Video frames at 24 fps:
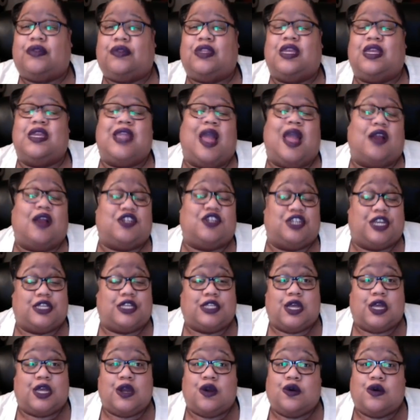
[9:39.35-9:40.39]
Now, she
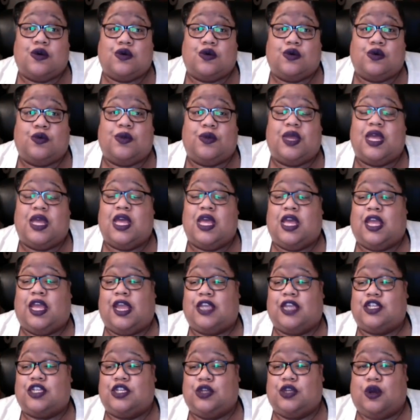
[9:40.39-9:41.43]
gets home
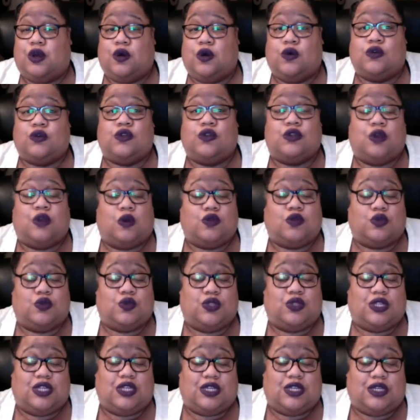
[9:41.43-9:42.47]
and she goes, you know, to
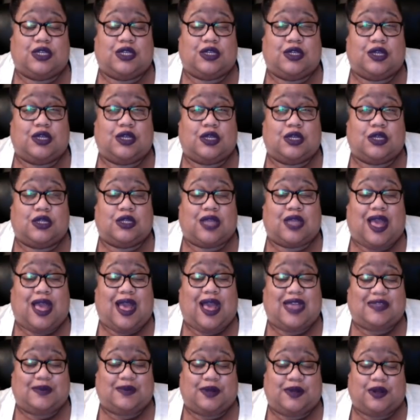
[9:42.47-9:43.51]
the
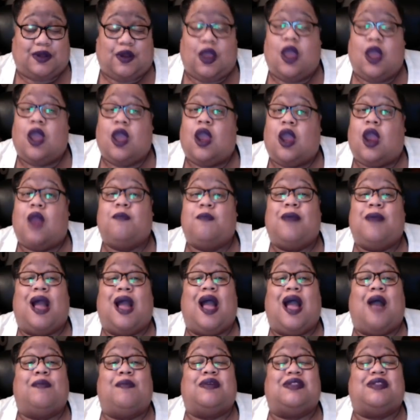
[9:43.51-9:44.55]
hospital. Her
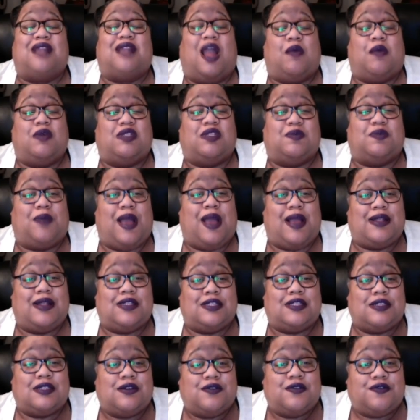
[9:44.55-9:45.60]
mom is not
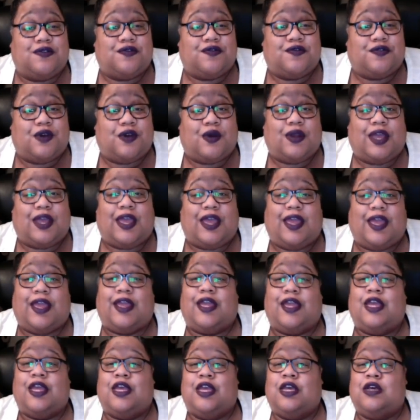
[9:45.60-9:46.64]
responsive,
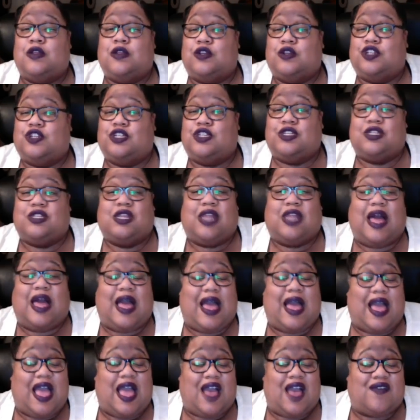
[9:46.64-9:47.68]
okay, but she's
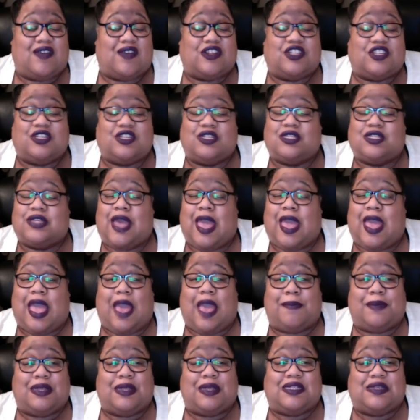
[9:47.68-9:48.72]
alive and she's just
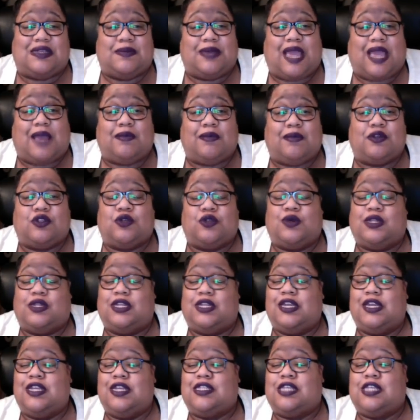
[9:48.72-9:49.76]
happy to be able to at
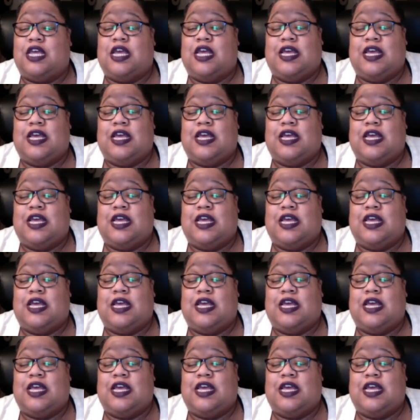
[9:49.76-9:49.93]
least